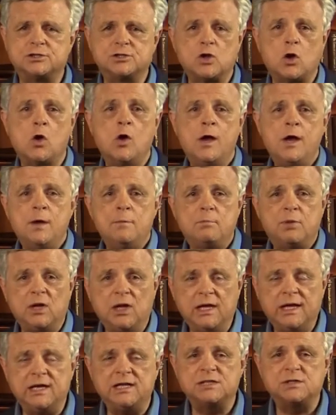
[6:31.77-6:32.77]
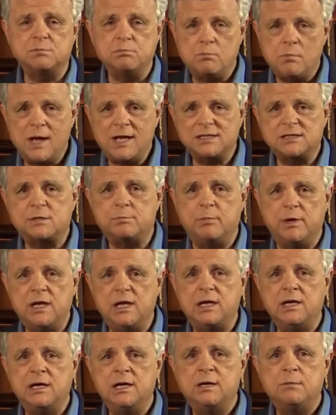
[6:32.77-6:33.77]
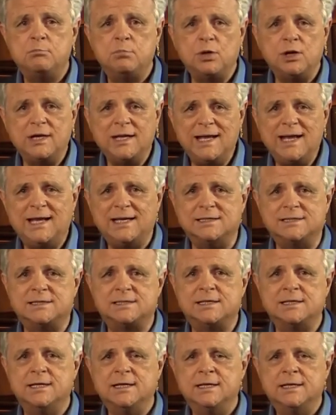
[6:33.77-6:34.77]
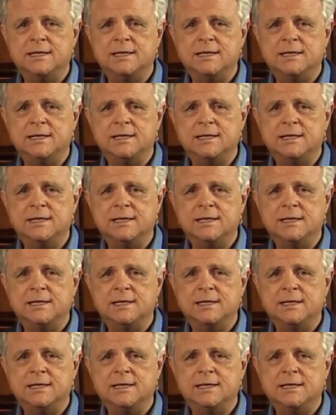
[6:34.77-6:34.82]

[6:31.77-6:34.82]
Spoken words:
so police must be policed.